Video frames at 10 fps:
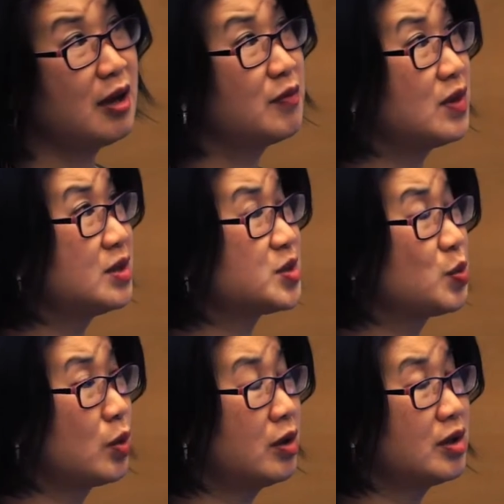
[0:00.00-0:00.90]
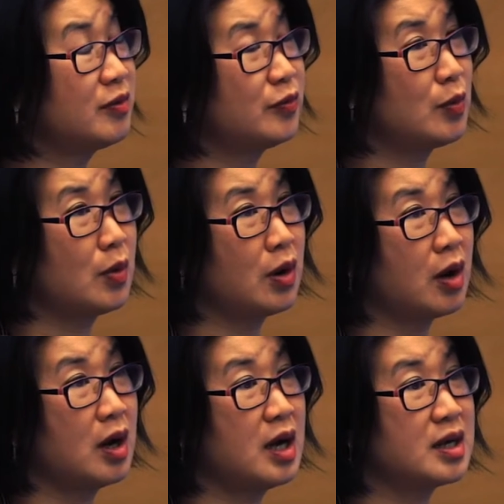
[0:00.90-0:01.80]
of this work
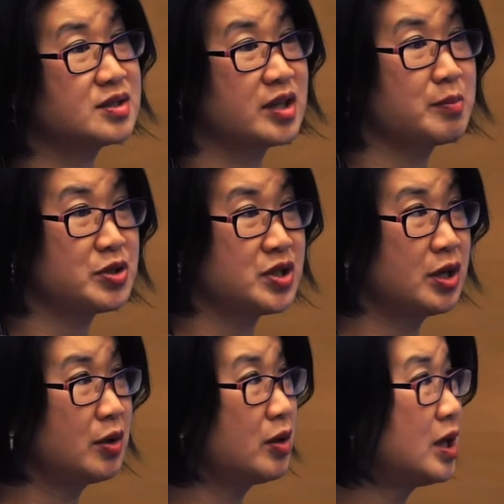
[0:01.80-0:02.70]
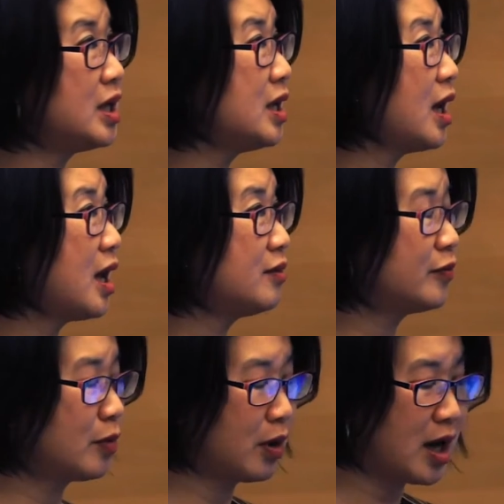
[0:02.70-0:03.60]
for cybersecurity and
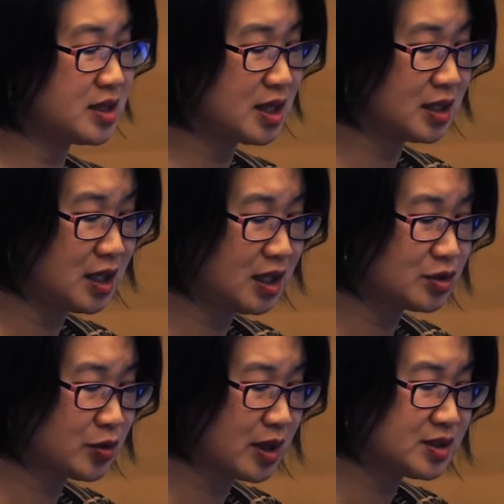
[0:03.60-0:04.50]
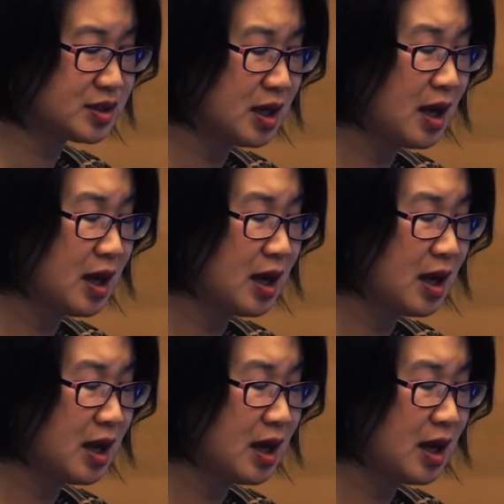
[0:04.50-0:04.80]
for identity and trust,